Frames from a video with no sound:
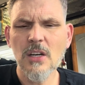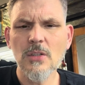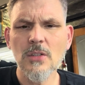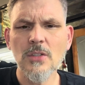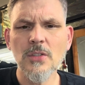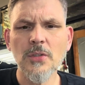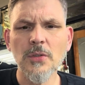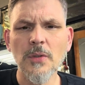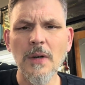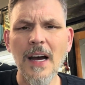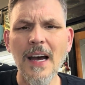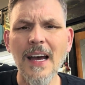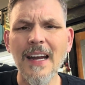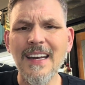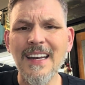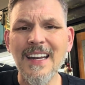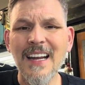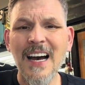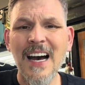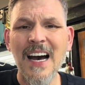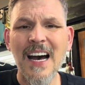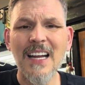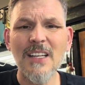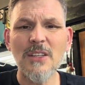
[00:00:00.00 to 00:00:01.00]
Try
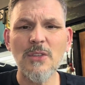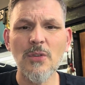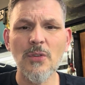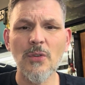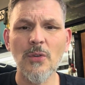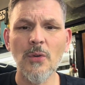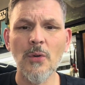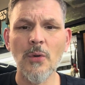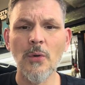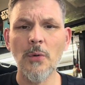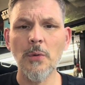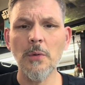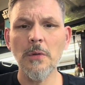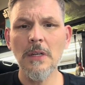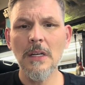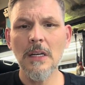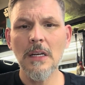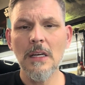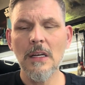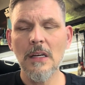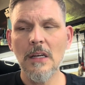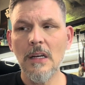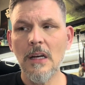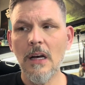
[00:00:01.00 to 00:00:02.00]
not to
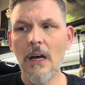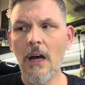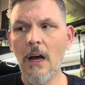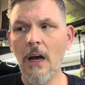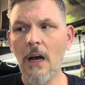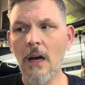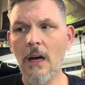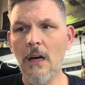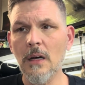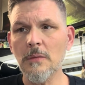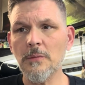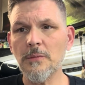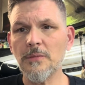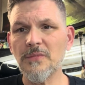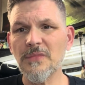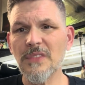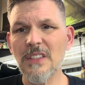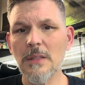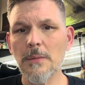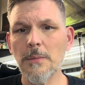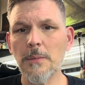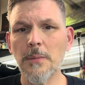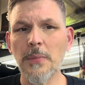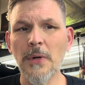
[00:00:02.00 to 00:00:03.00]

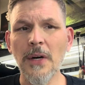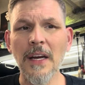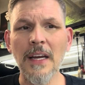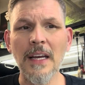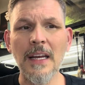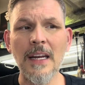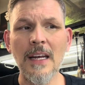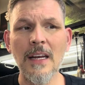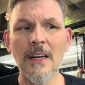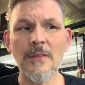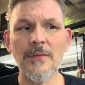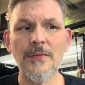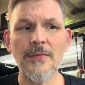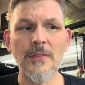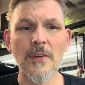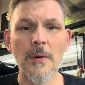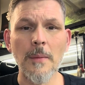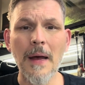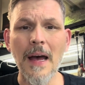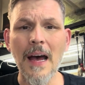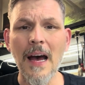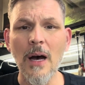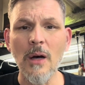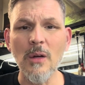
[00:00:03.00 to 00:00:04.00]
bring it in from
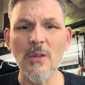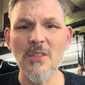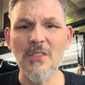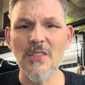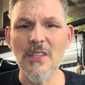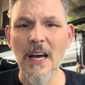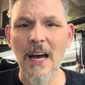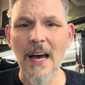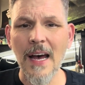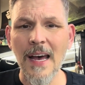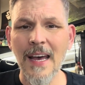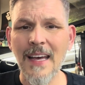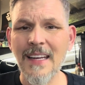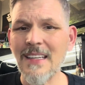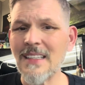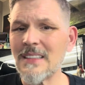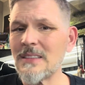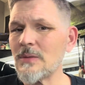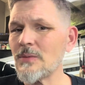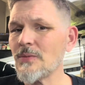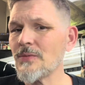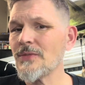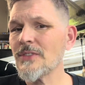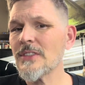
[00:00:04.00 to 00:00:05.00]
outside
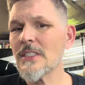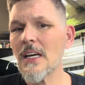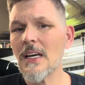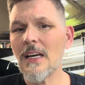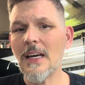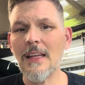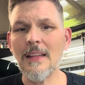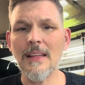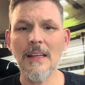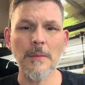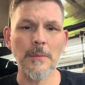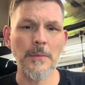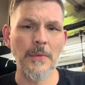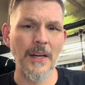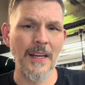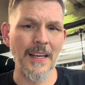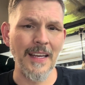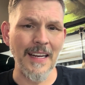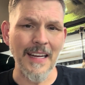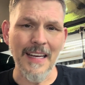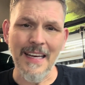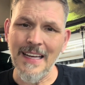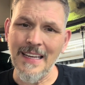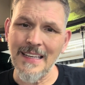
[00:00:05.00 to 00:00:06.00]
and then bring
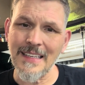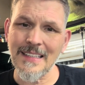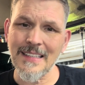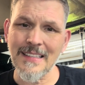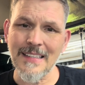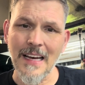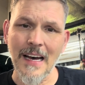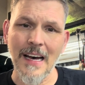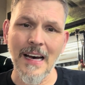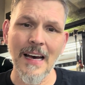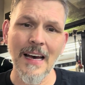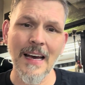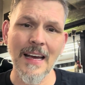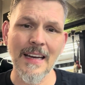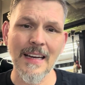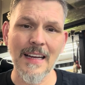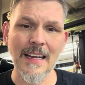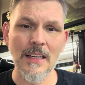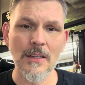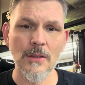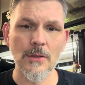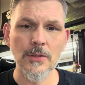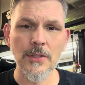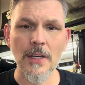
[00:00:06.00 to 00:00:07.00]
it inside
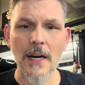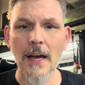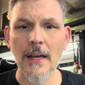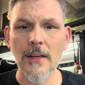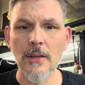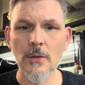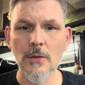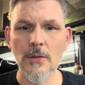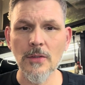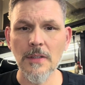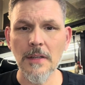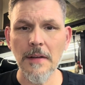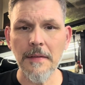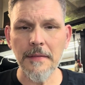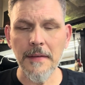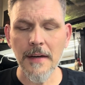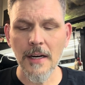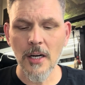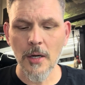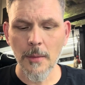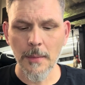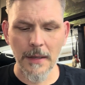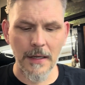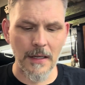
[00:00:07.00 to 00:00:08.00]
and try using it
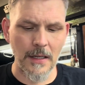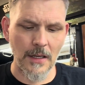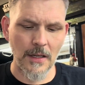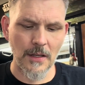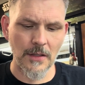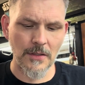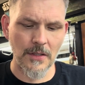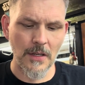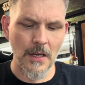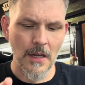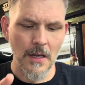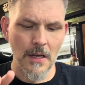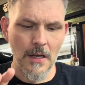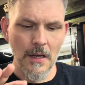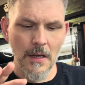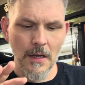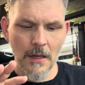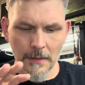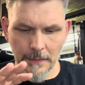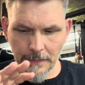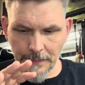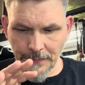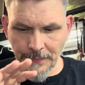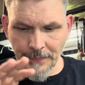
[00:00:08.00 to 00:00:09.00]
there, because
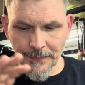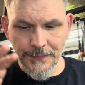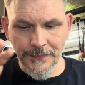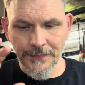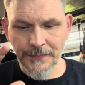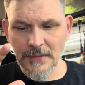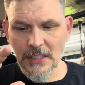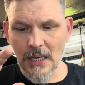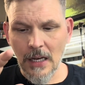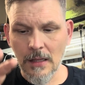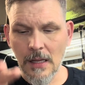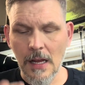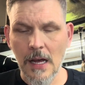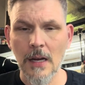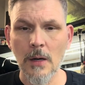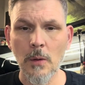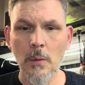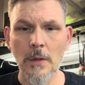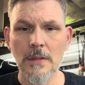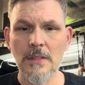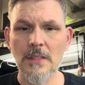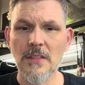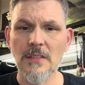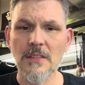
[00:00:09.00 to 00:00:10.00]
a lot of
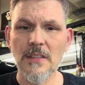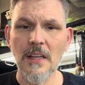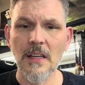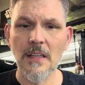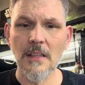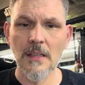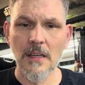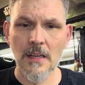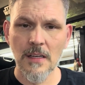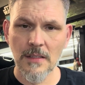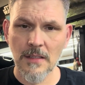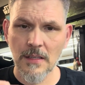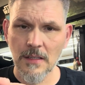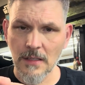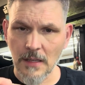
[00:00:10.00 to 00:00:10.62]
what this thing does is